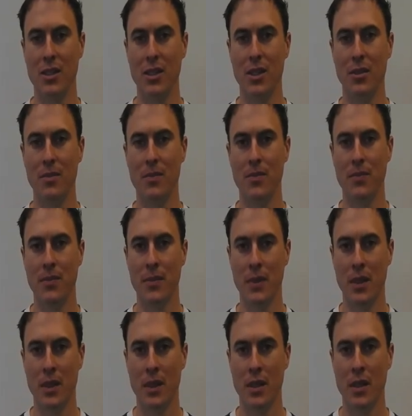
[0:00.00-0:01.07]
term.
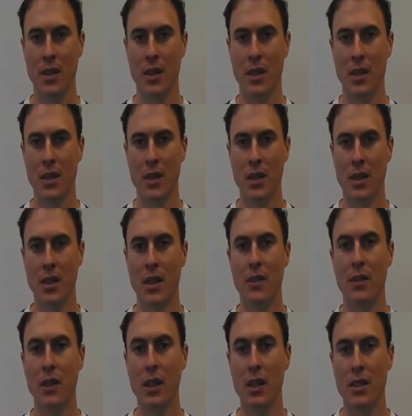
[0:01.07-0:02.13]

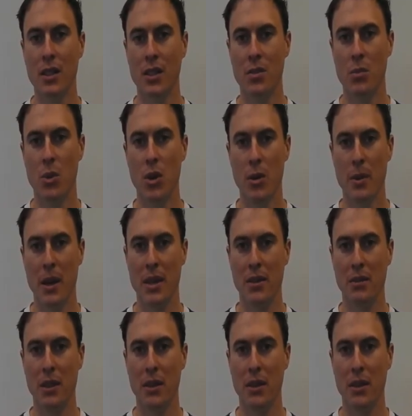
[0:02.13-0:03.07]
If you'd like to learn more about the